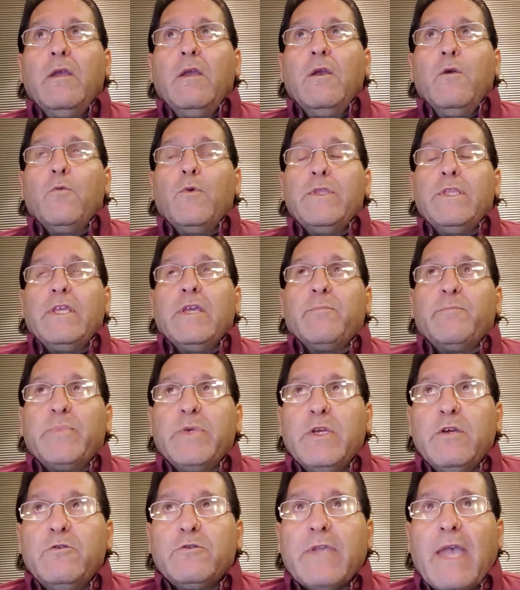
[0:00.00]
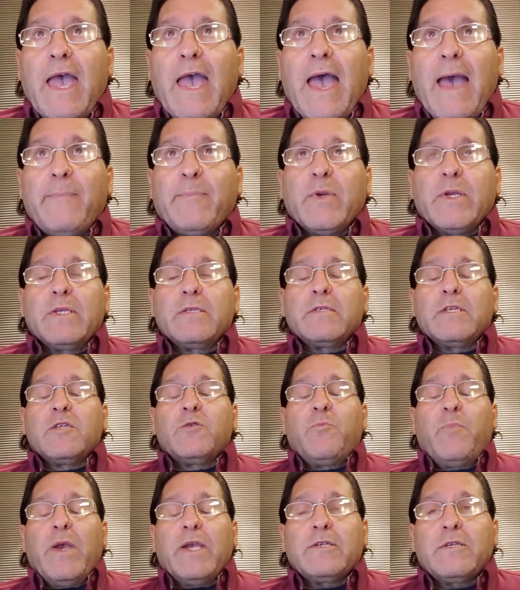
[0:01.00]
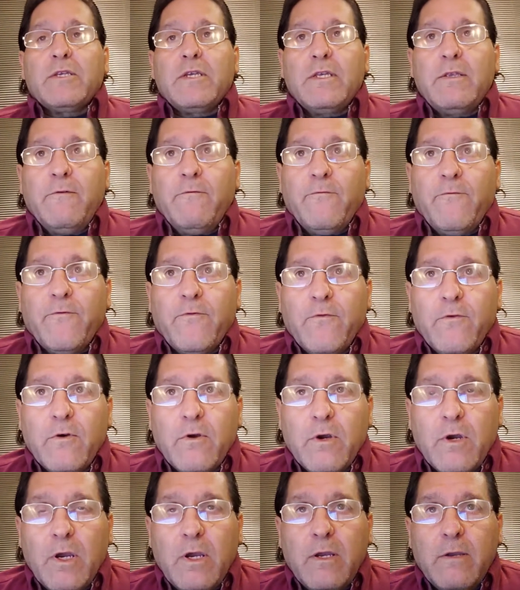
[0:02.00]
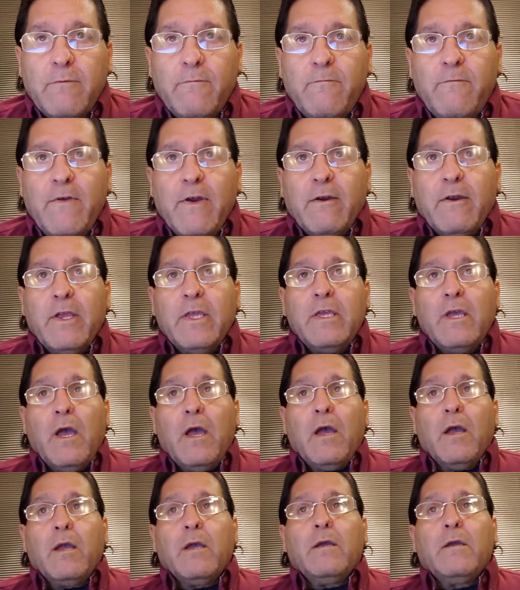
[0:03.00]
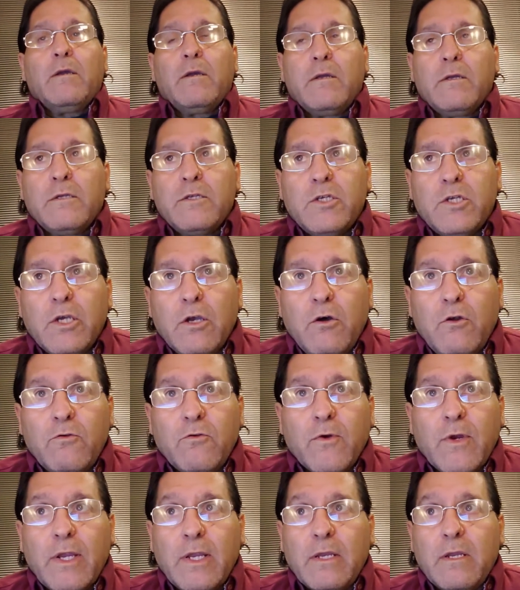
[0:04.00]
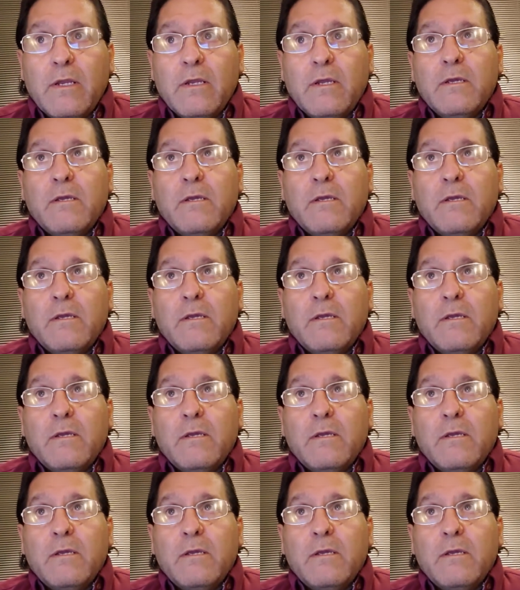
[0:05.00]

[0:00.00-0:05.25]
when the abuse happens, especially for very young children,